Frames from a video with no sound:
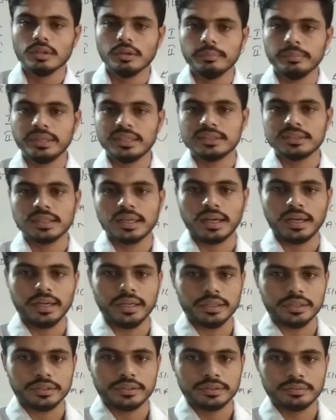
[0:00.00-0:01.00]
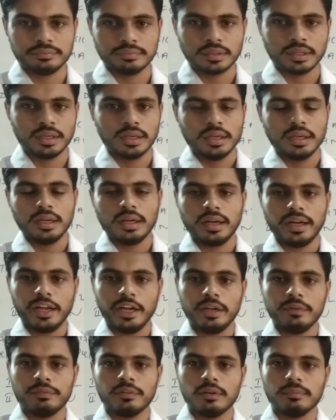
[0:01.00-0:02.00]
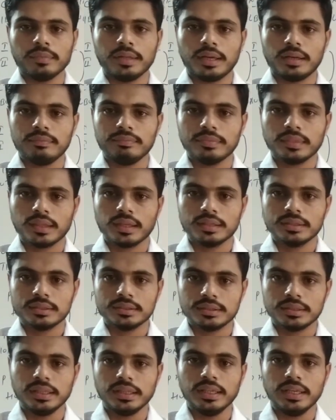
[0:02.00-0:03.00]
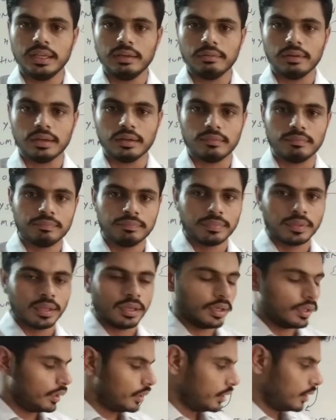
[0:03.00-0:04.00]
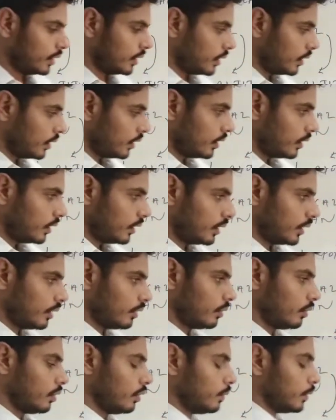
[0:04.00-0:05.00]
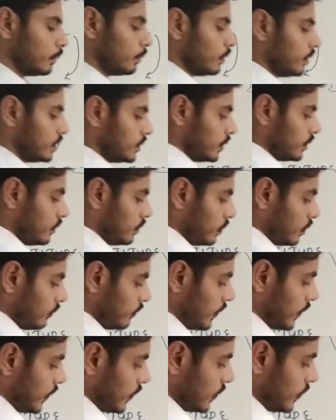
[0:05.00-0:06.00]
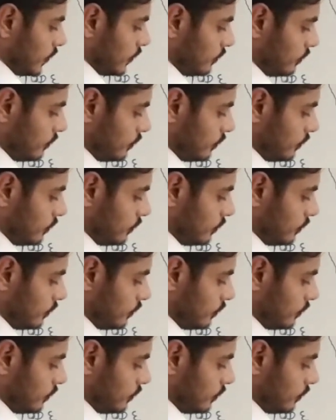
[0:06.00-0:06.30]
means height from the sea level. The whole population of the earth,